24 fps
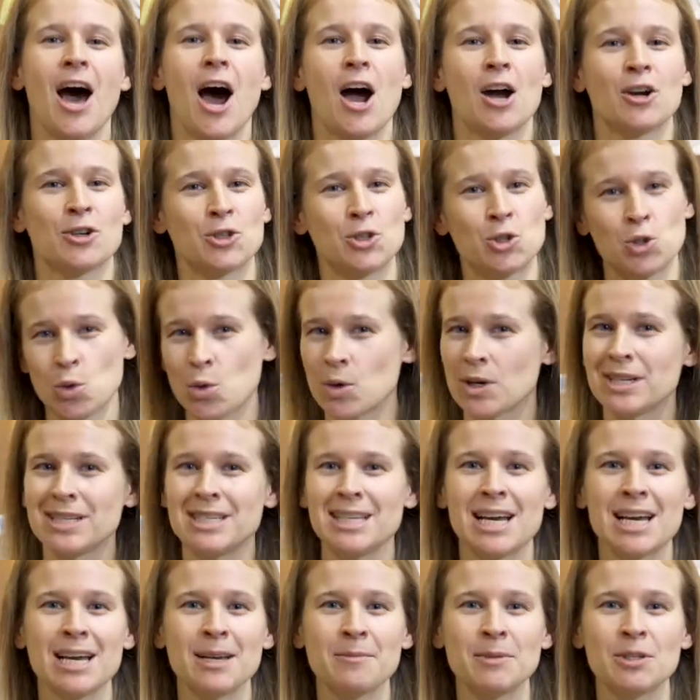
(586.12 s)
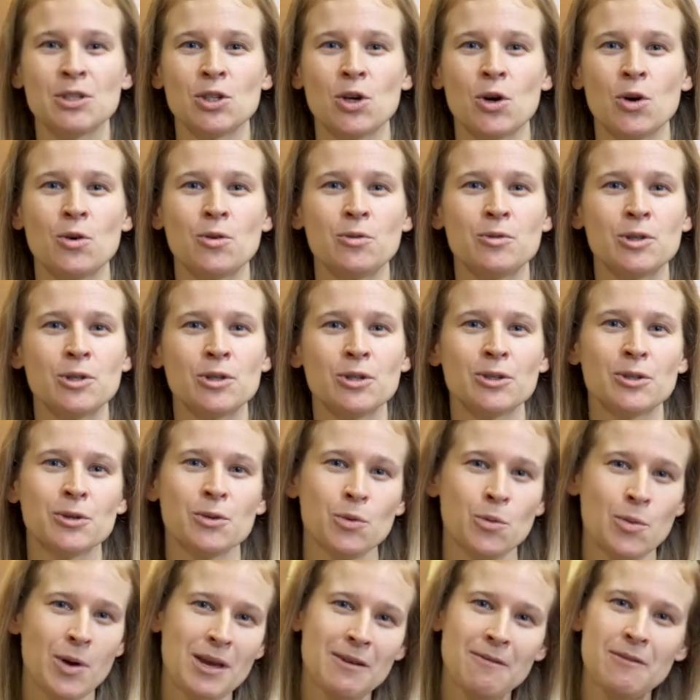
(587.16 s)
Our story time is over.
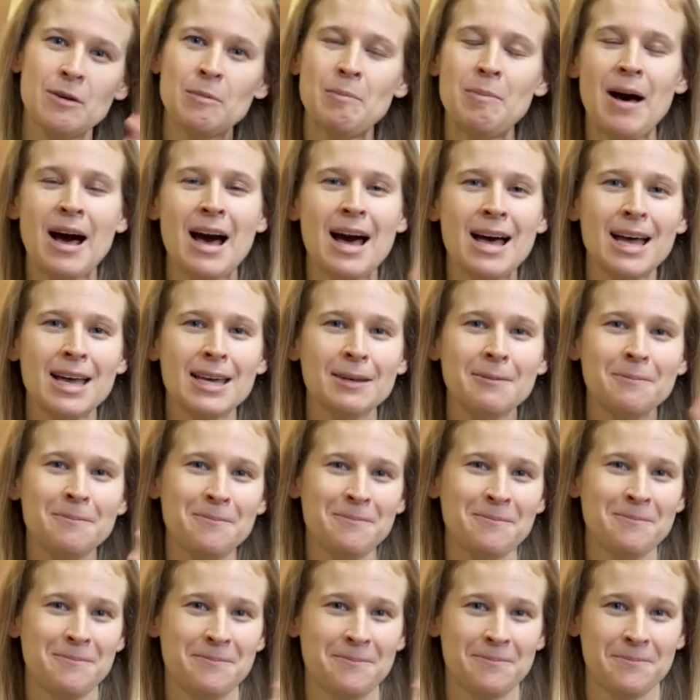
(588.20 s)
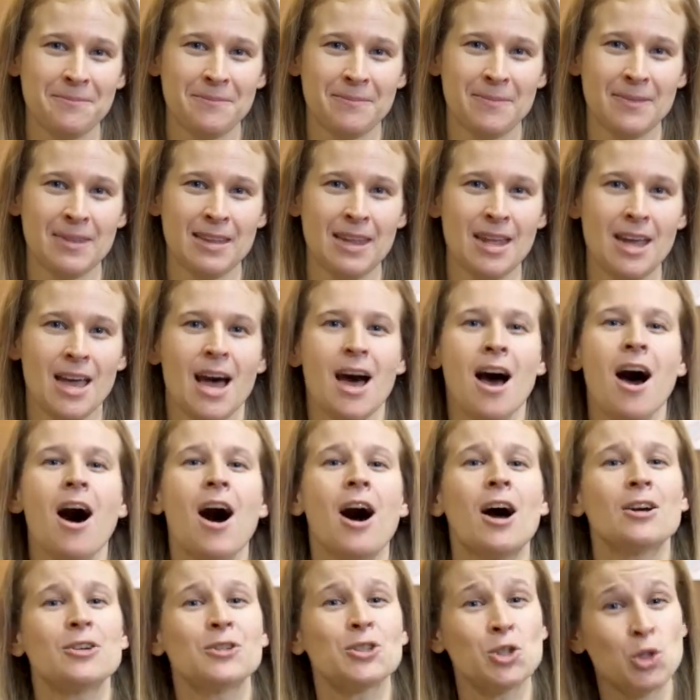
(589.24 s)
Wave goodbye.
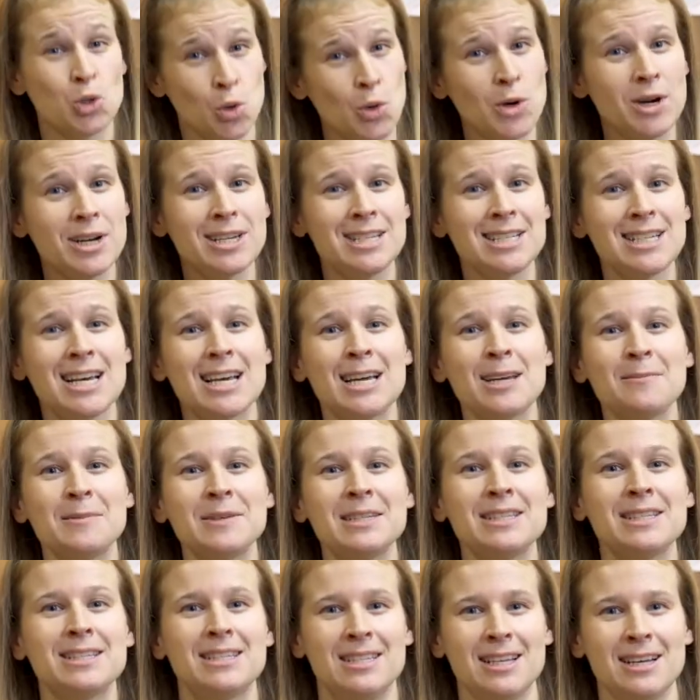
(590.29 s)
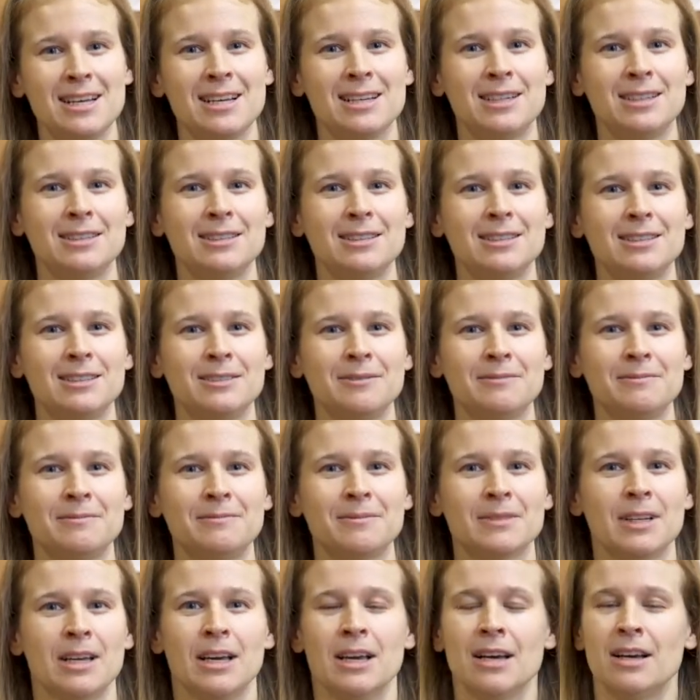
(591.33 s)
Our story time is done.
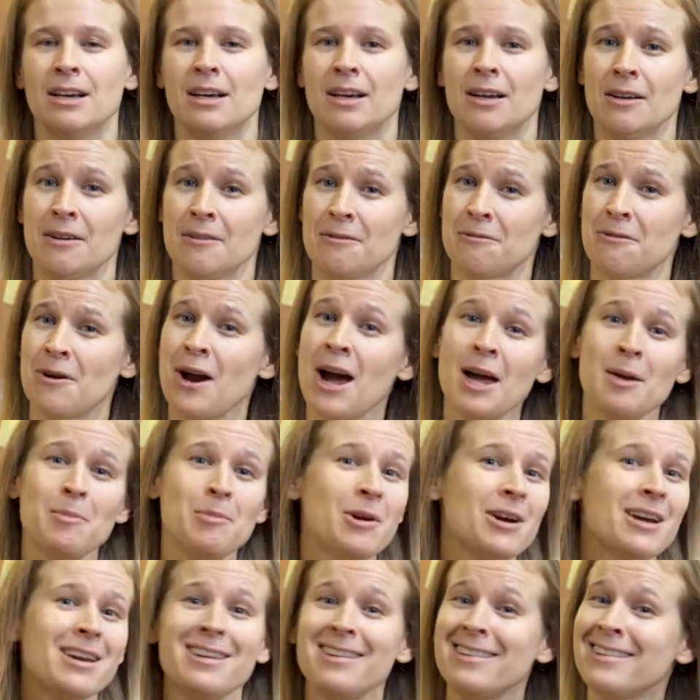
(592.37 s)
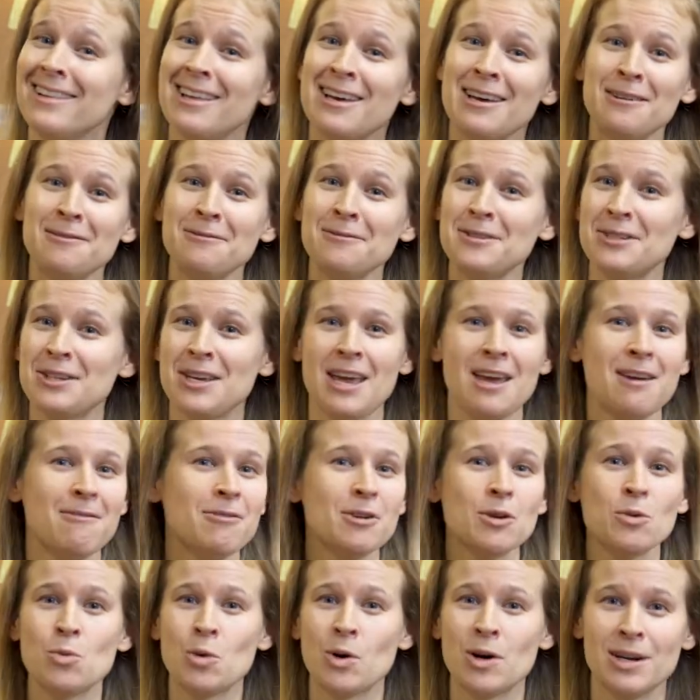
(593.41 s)
Fry bread and love to
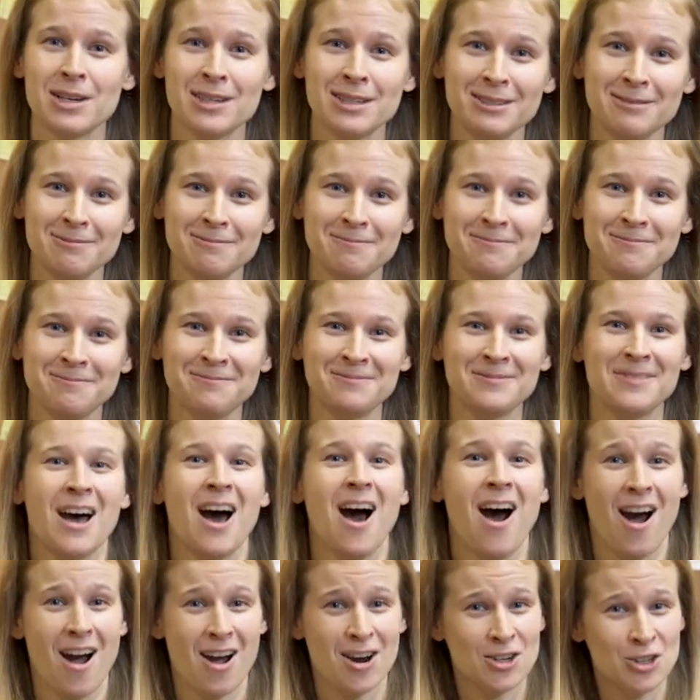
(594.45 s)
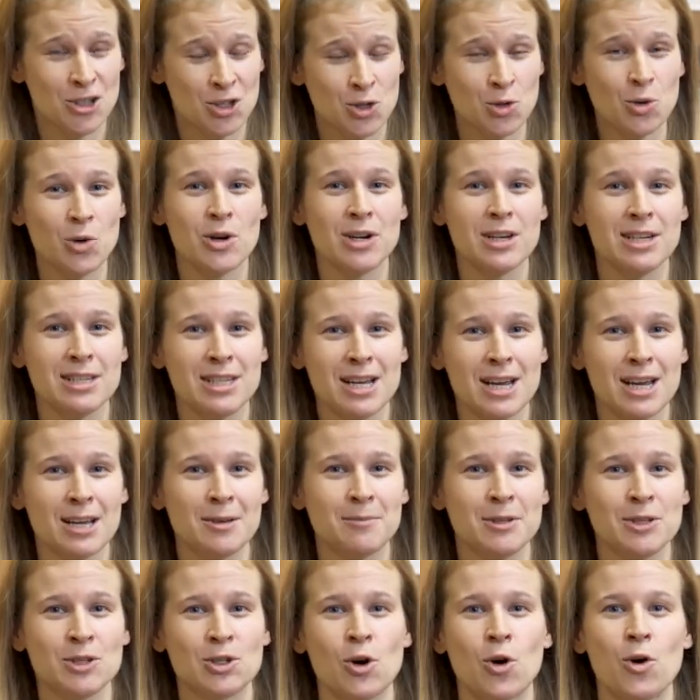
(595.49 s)
everyone. Our story time
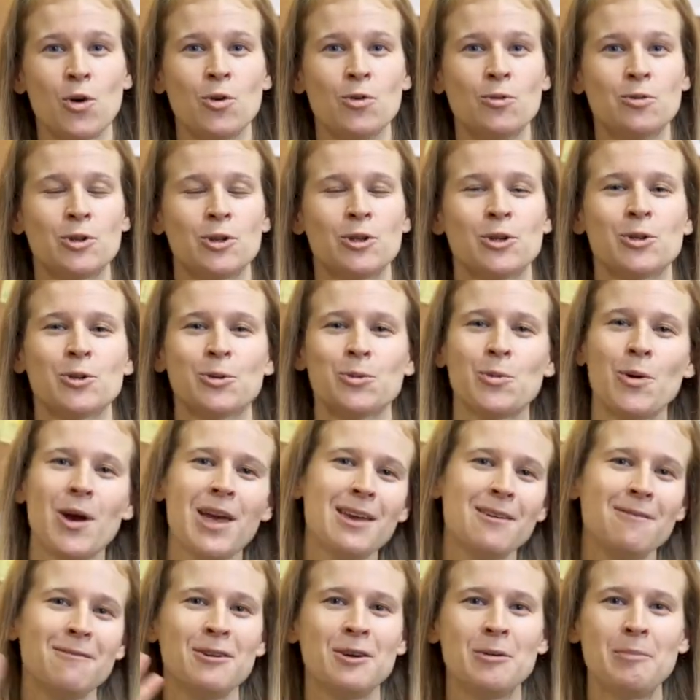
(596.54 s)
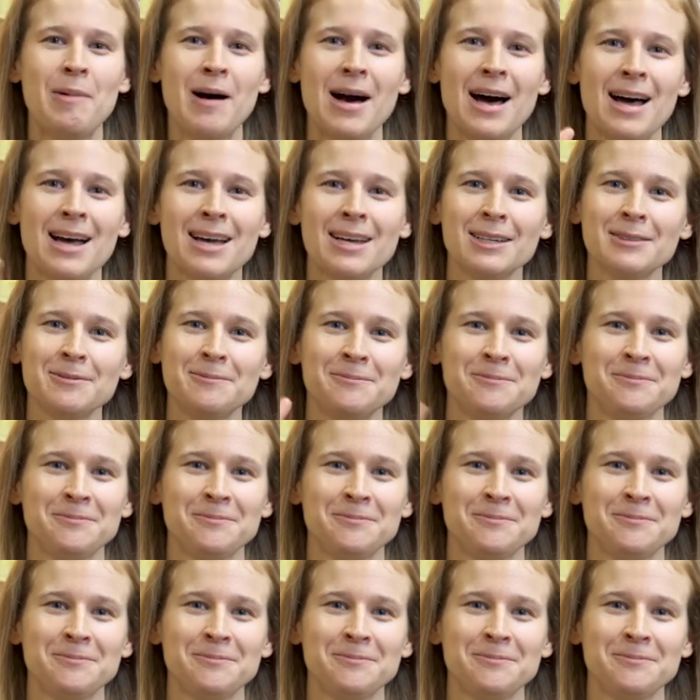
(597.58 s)
is over. Wave goodbye.